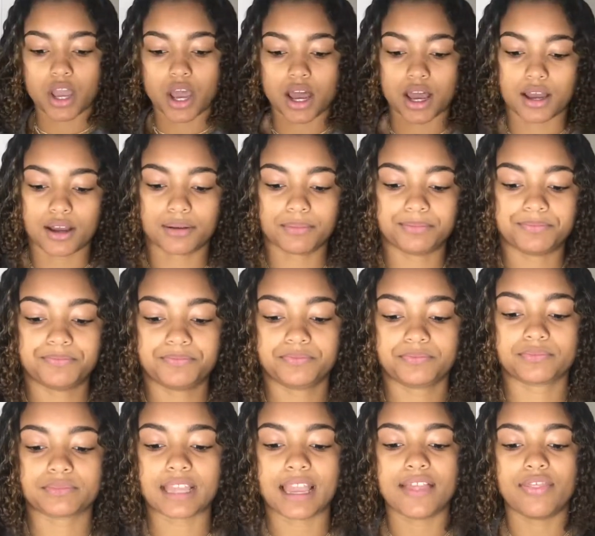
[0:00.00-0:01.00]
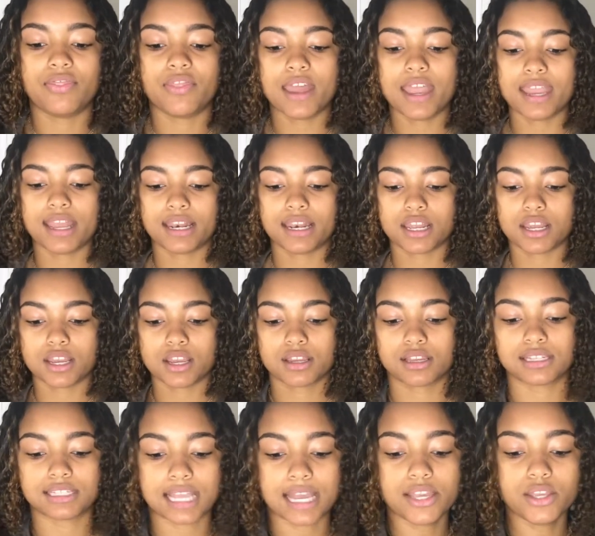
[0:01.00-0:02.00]
And then,
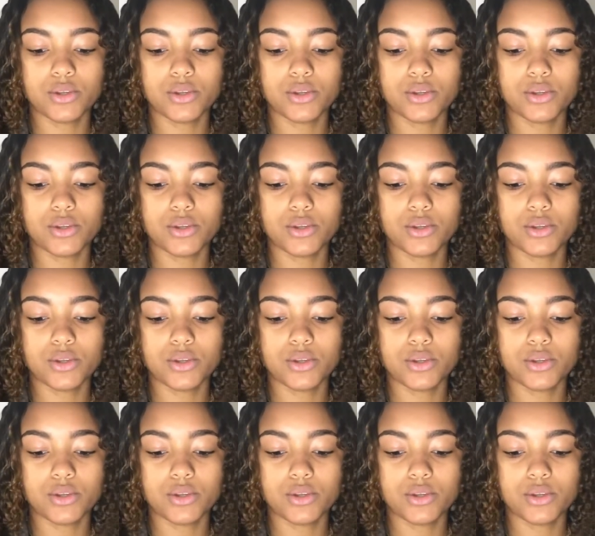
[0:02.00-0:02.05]
because